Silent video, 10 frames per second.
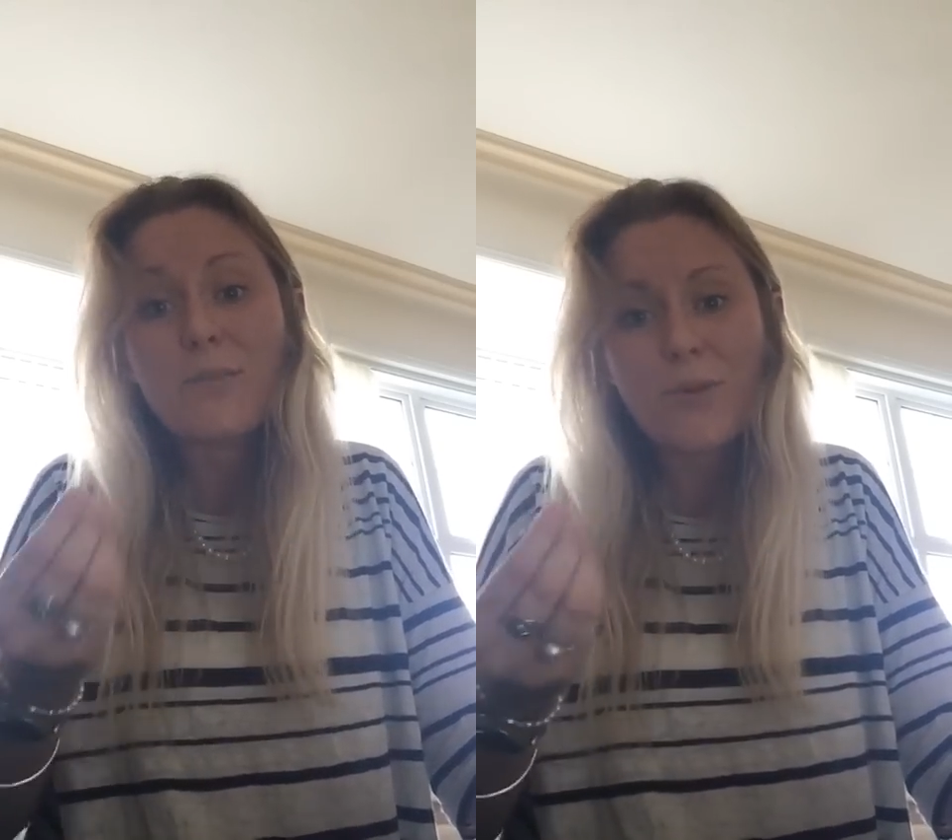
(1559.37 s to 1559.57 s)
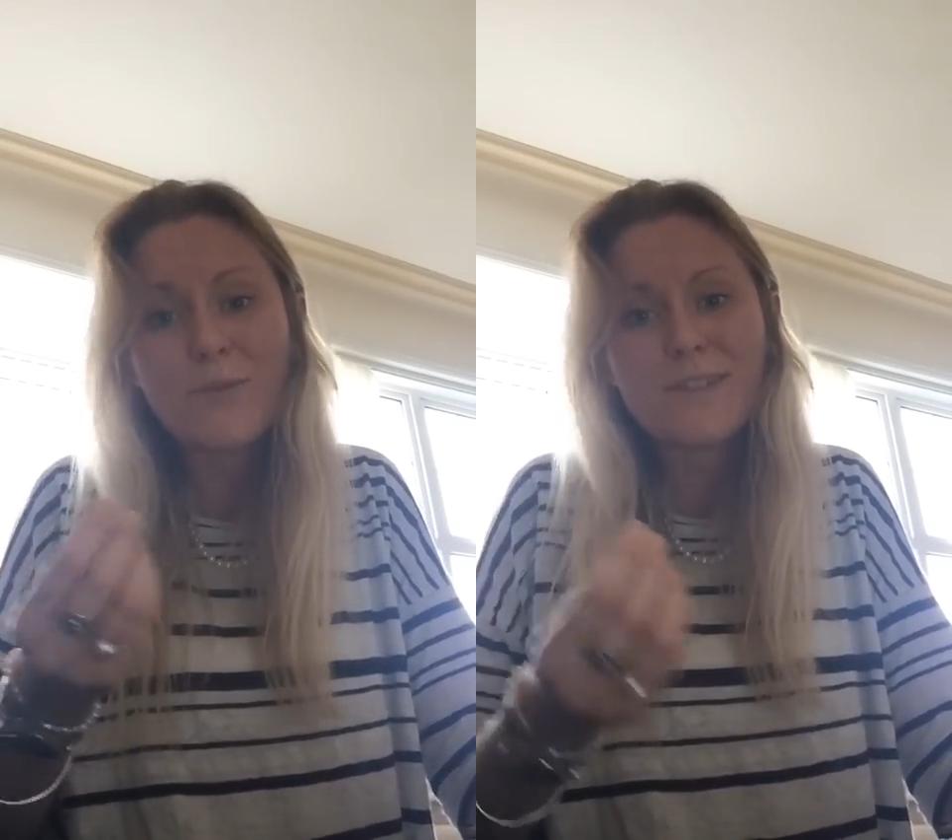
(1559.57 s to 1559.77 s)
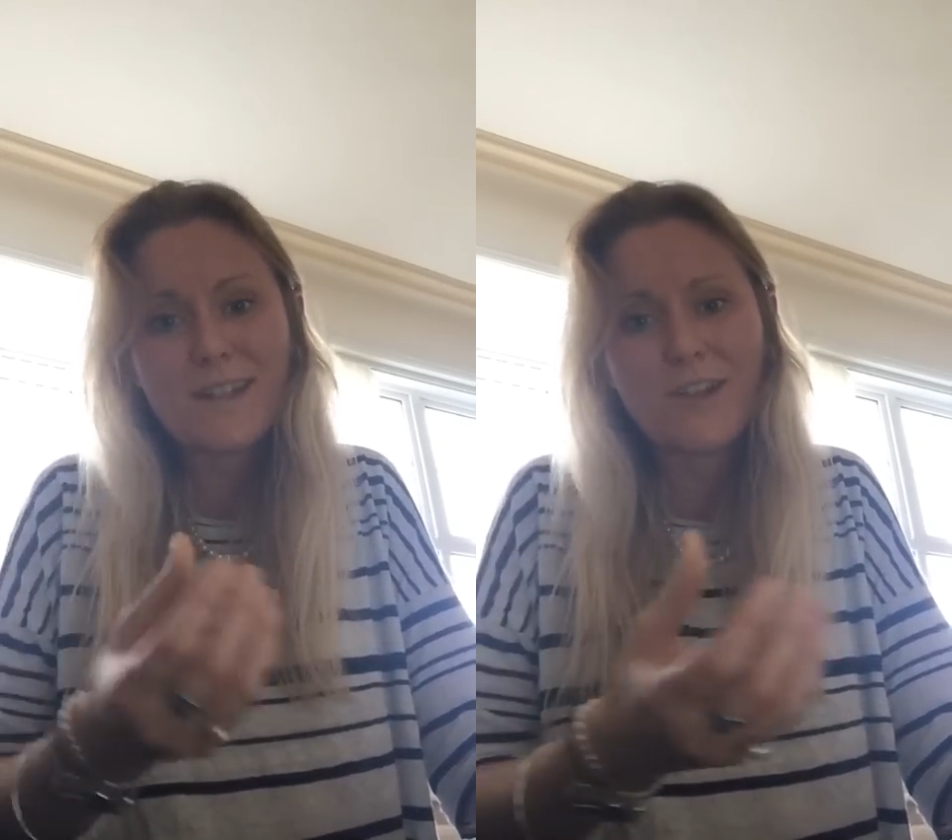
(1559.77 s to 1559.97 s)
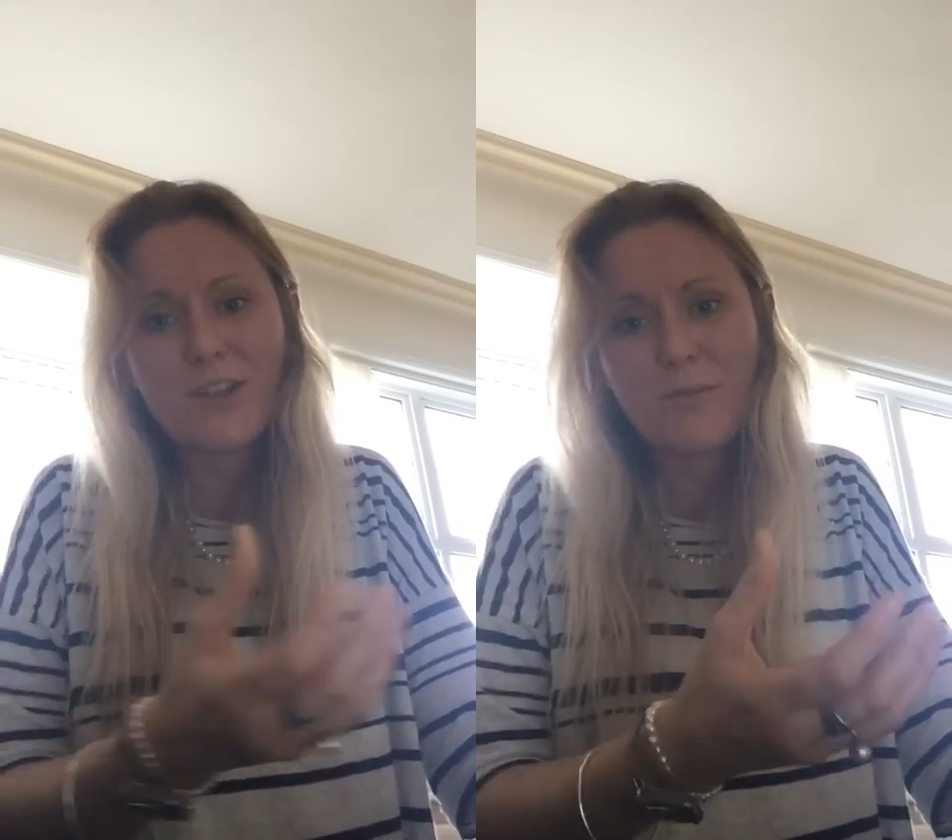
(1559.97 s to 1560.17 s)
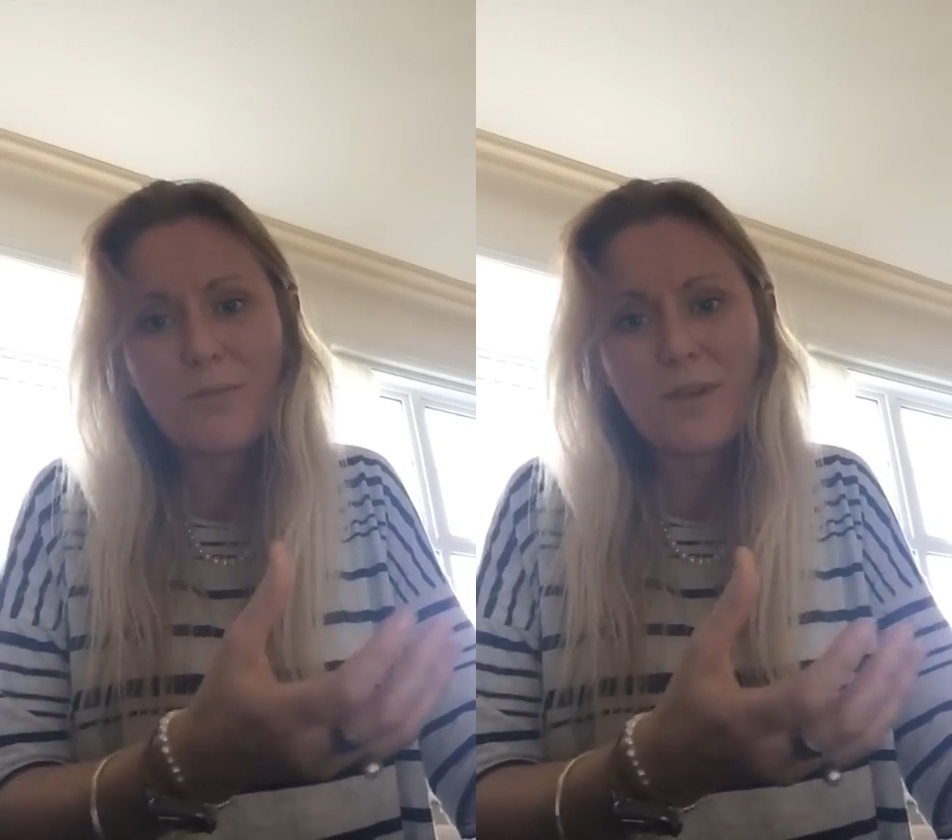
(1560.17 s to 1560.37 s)
promising
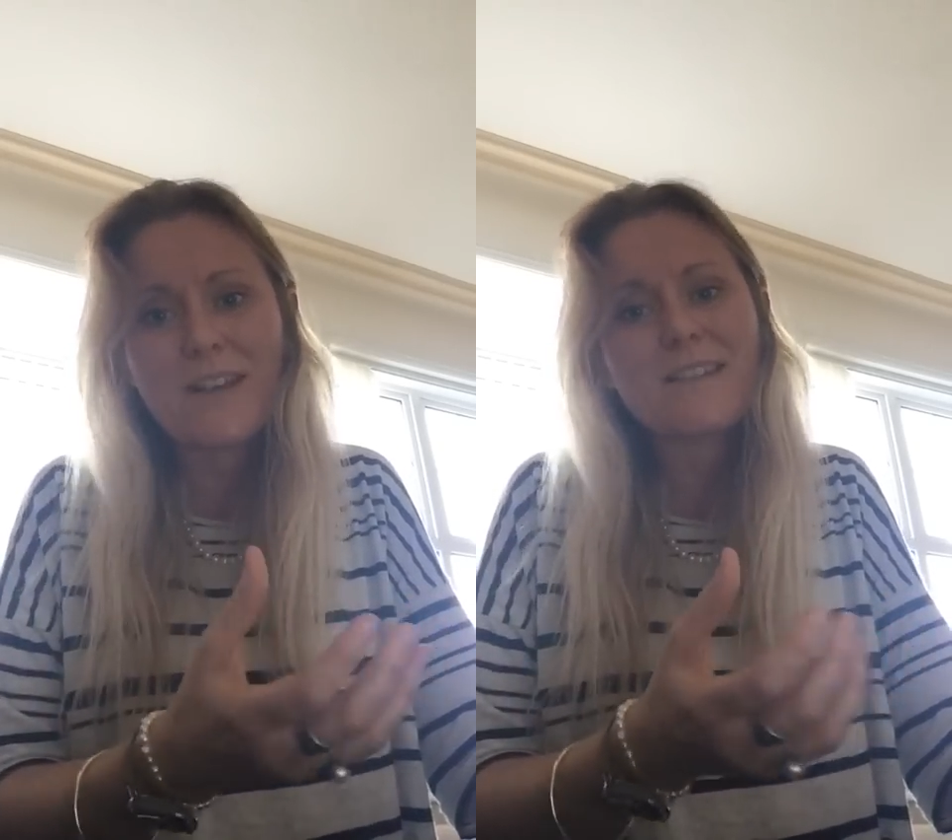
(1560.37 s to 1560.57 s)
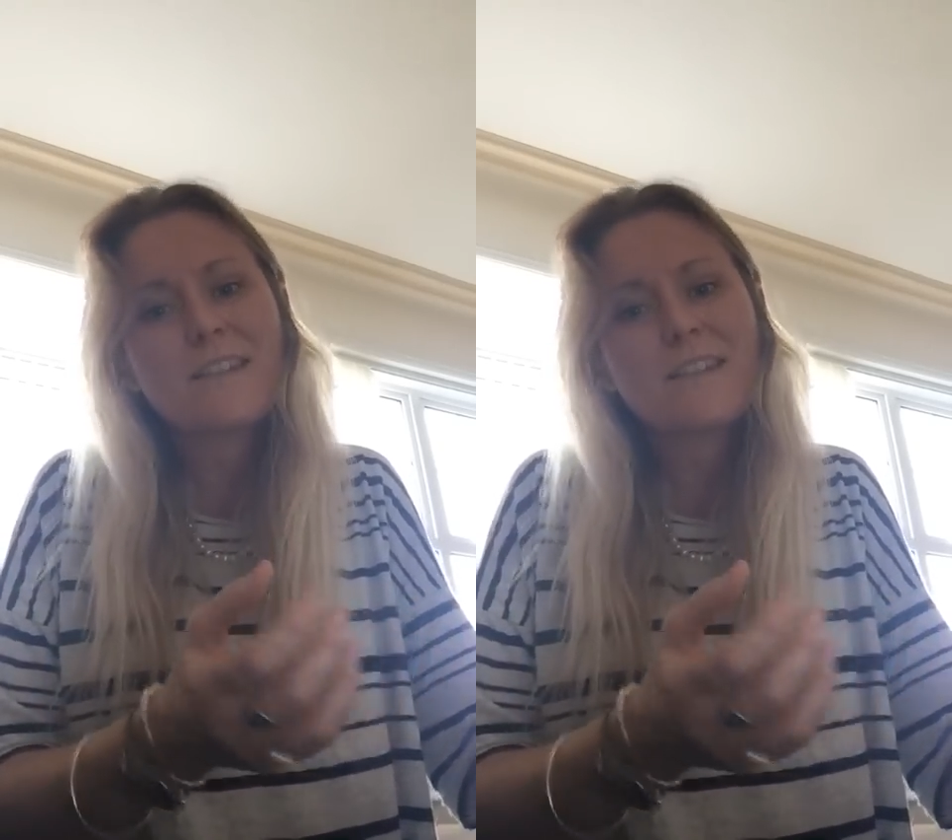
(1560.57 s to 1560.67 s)
human beings.